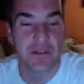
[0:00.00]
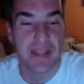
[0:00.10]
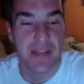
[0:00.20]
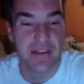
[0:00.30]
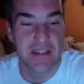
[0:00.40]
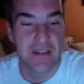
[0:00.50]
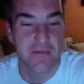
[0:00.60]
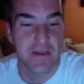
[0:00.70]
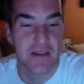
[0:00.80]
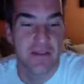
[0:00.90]
Kansas City
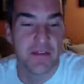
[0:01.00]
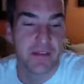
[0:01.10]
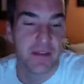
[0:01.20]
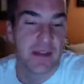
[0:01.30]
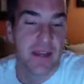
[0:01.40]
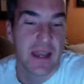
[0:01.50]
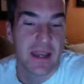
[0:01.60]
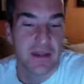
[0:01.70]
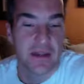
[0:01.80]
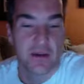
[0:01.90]
5th,
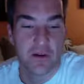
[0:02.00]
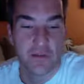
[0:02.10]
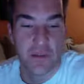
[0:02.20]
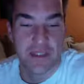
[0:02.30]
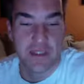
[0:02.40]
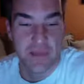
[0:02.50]
and then Earthquakes, as we